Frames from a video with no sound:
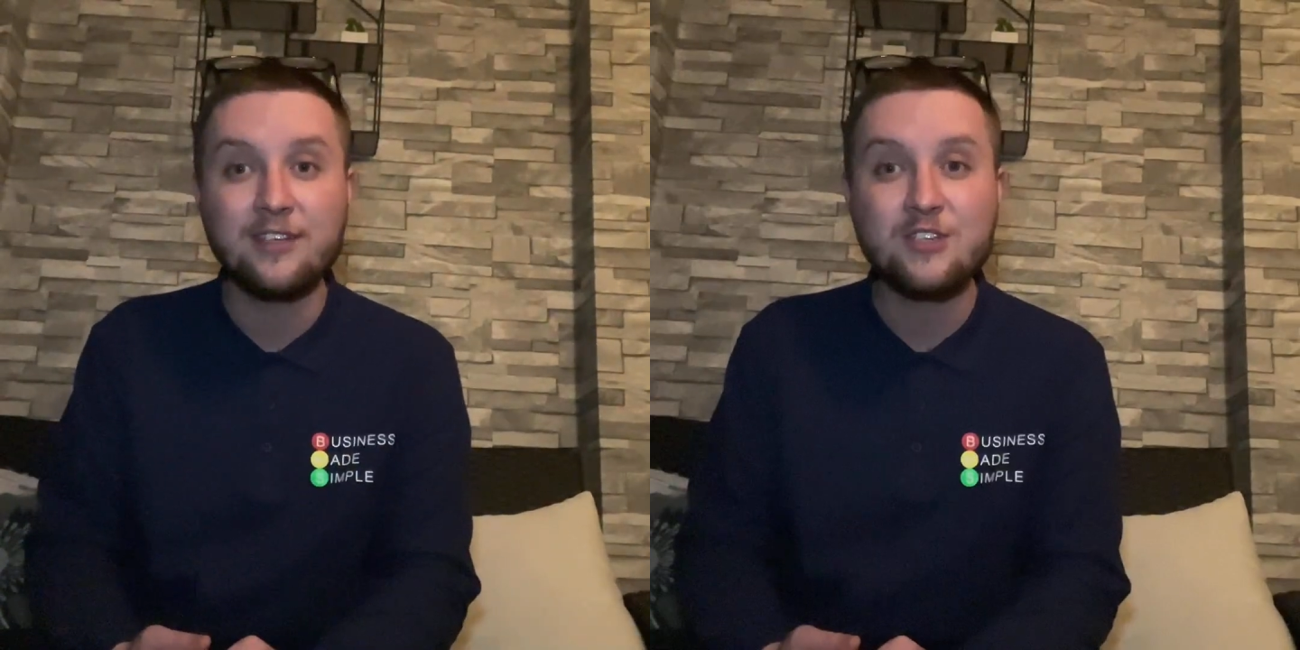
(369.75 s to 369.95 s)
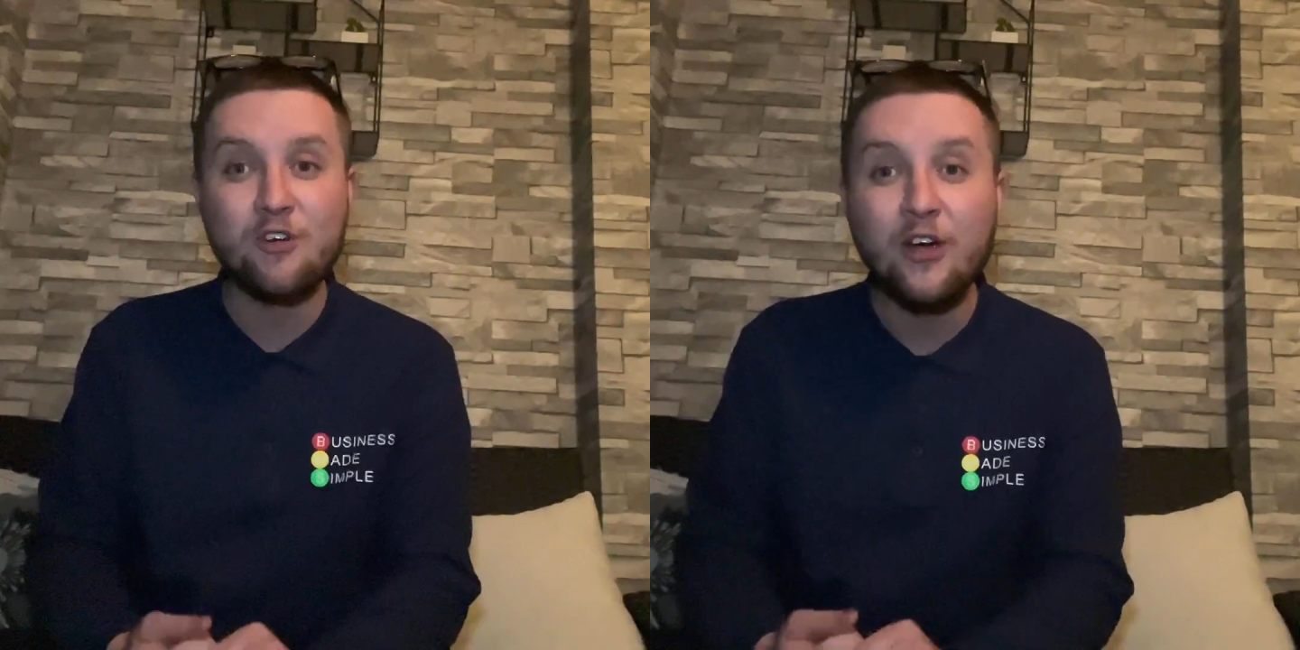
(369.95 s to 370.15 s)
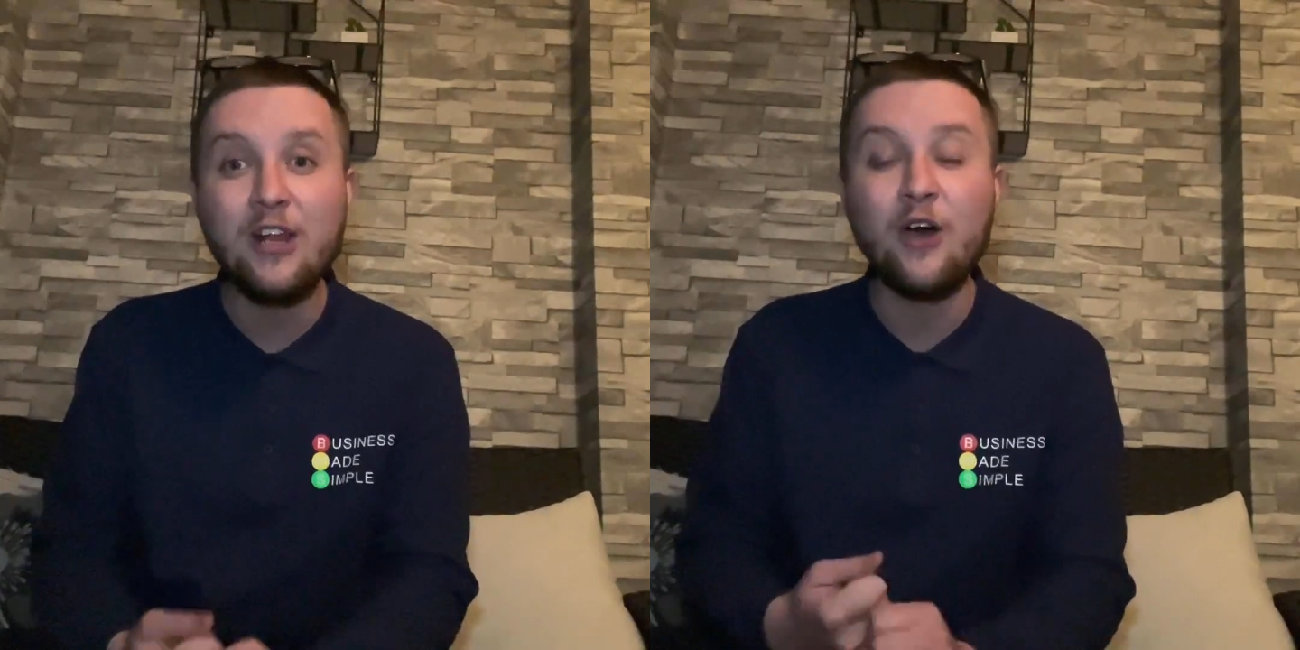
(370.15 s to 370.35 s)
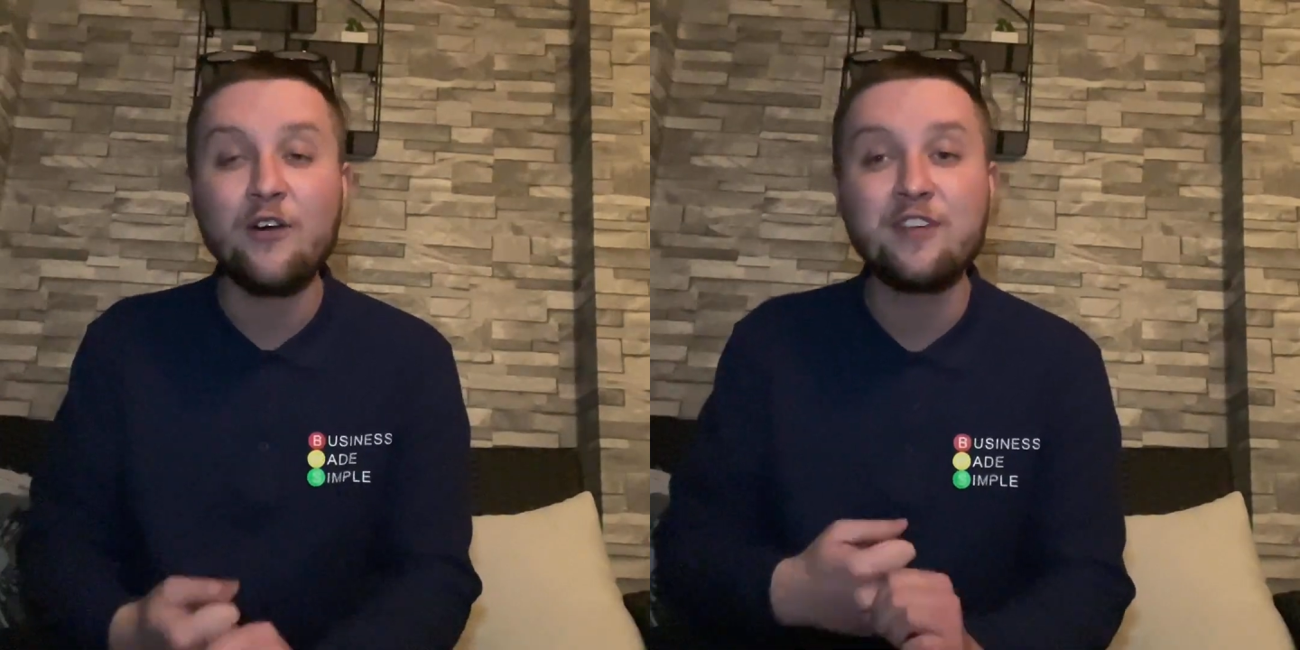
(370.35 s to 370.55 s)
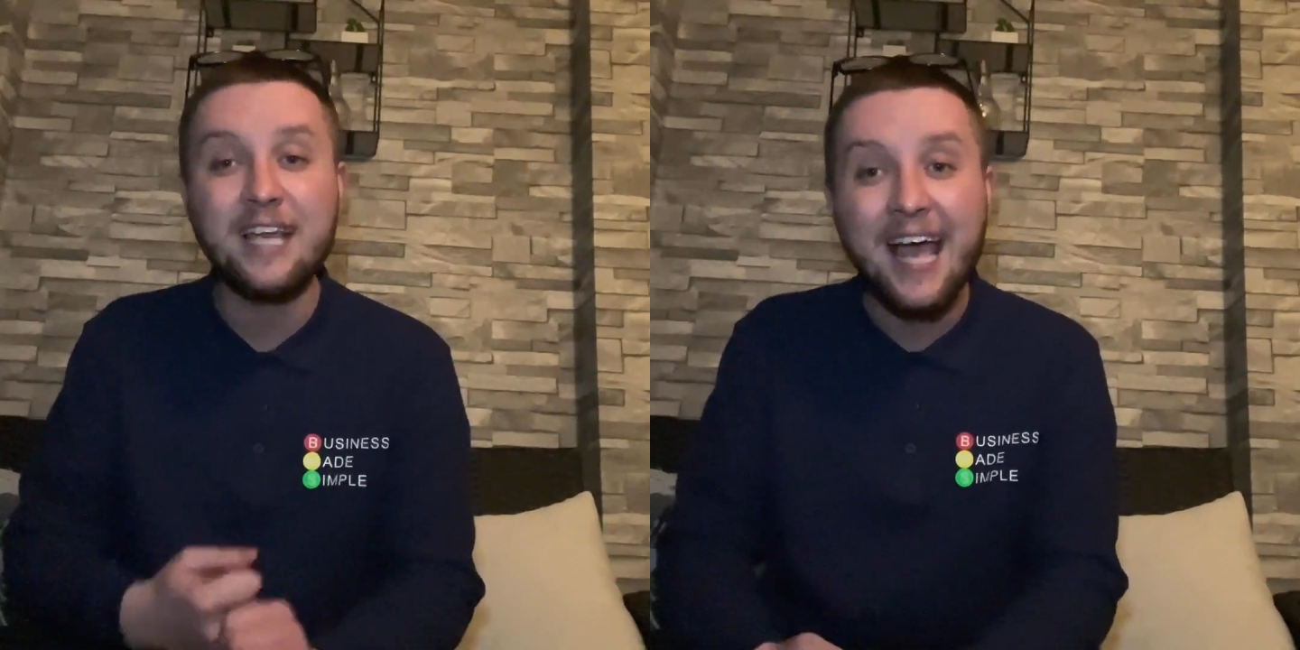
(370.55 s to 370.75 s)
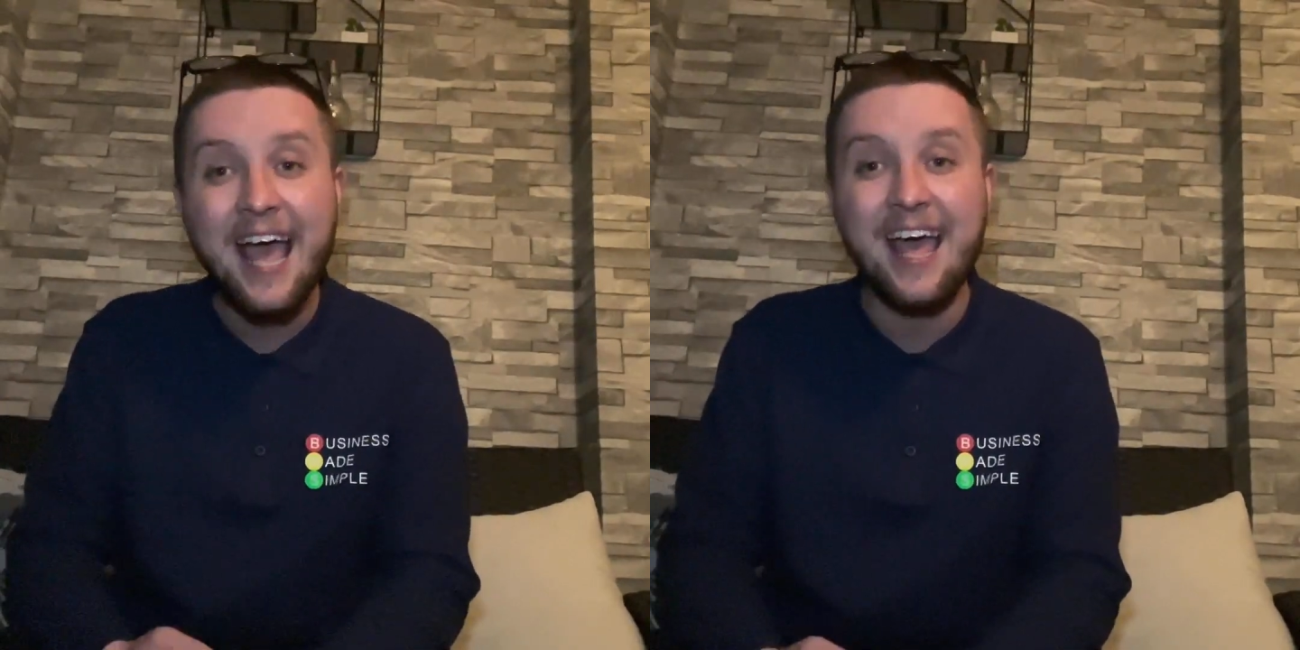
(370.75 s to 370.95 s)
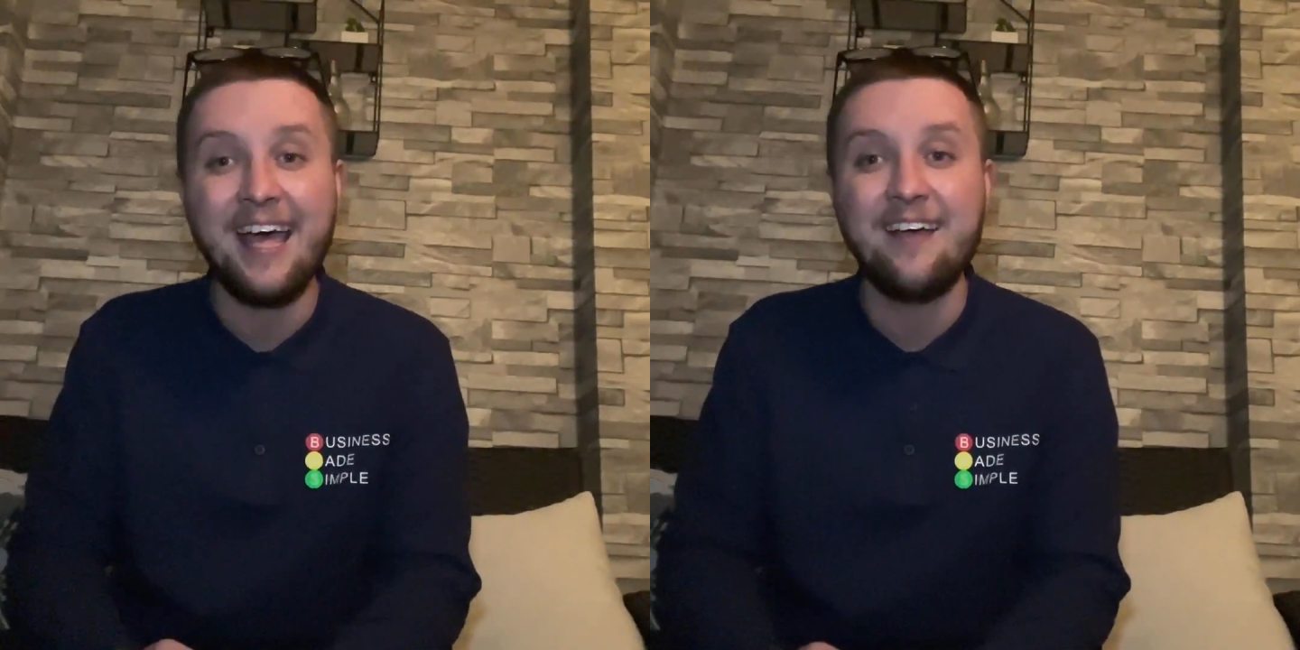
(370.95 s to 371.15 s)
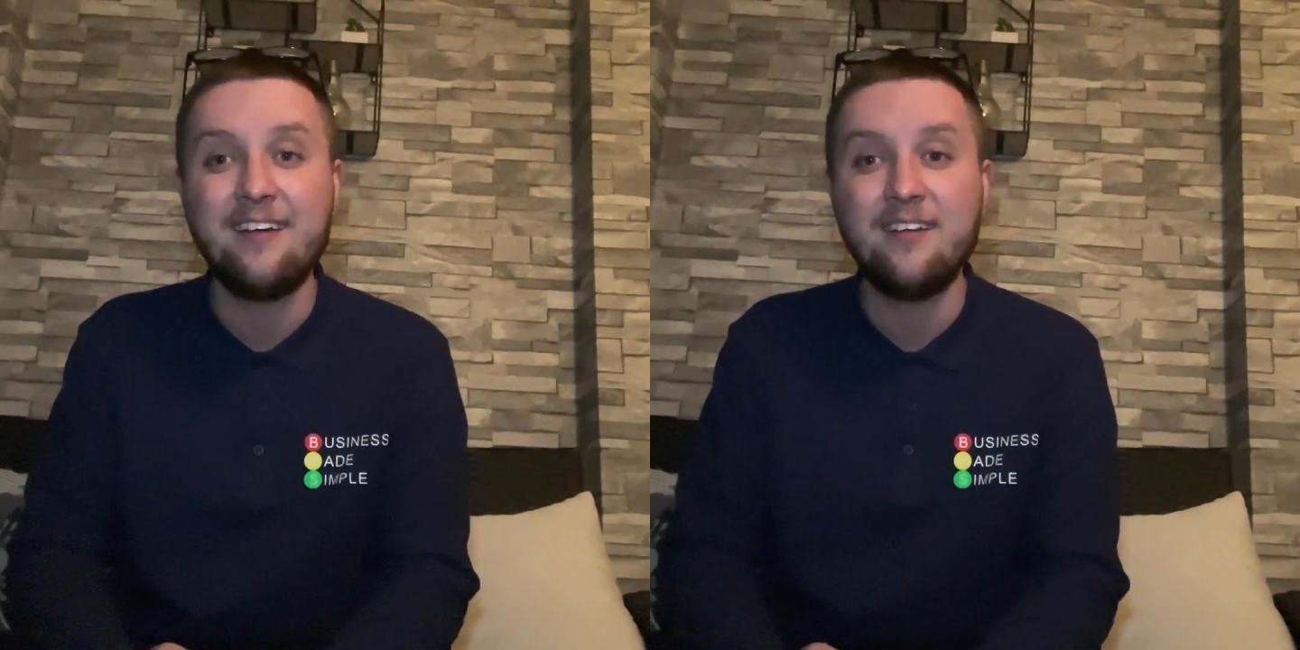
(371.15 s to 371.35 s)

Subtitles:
Try a lot of care.